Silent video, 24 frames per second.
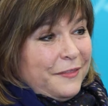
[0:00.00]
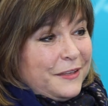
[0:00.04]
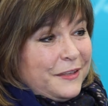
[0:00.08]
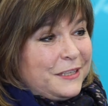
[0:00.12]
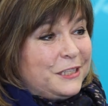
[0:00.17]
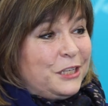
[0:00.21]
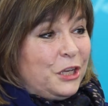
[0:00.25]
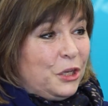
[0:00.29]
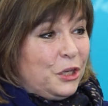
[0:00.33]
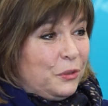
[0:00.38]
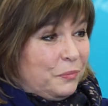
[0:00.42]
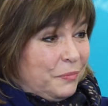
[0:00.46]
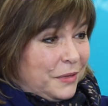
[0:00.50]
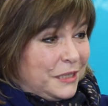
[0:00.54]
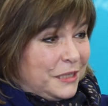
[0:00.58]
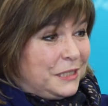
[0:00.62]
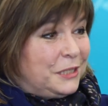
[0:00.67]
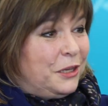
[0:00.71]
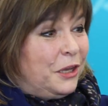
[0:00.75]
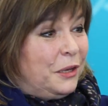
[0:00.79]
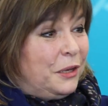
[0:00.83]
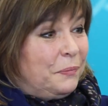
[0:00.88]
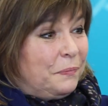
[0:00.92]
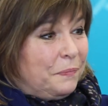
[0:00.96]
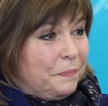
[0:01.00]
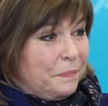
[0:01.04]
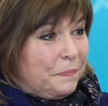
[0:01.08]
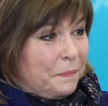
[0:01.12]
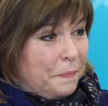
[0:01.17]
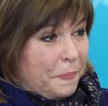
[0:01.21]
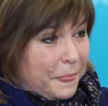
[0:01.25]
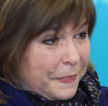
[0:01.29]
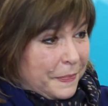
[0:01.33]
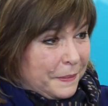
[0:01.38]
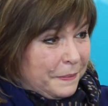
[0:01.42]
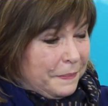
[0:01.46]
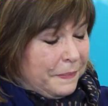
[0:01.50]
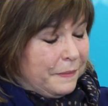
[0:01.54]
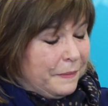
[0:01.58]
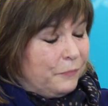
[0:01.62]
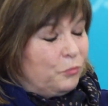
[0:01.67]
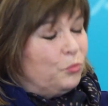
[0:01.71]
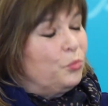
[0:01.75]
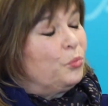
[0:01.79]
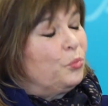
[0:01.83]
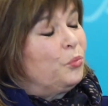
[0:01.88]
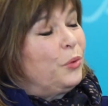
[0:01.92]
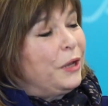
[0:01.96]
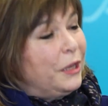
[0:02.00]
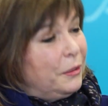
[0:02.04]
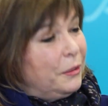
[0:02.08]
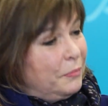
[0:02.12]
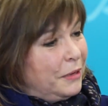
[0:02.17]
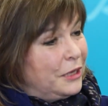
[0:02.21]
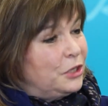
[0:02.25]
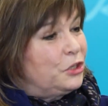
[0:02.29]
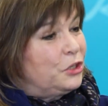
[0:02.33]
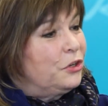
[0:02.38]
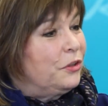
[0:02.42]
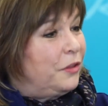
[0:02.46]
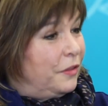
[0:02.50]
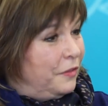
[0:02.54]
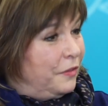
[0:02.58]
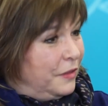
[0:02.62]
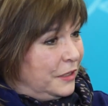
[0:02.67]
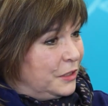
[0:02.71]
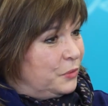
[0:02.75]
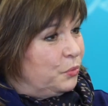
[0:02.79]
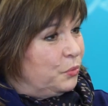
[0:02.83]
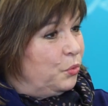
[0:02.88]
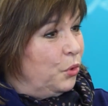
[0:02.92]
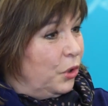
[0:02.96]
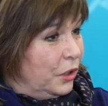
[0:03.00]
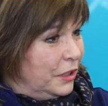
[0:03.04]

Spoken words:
this could, we could make sure that this